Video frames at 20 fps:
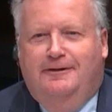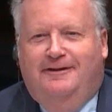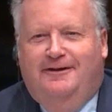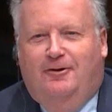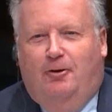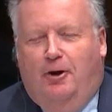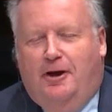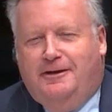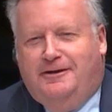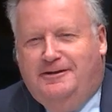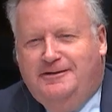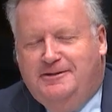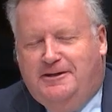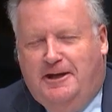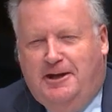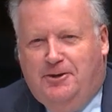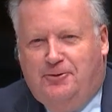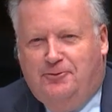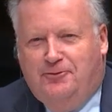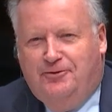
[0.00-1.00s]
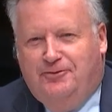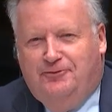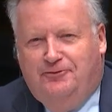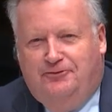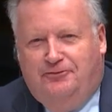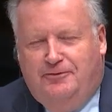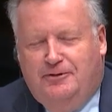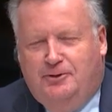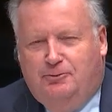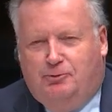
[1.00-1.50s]
Hockey Canada
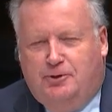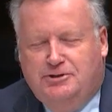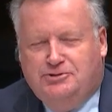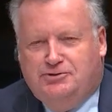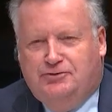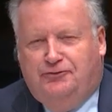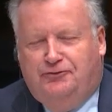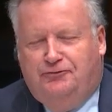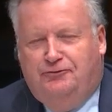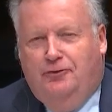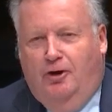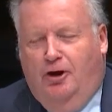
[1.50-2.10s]
is the richest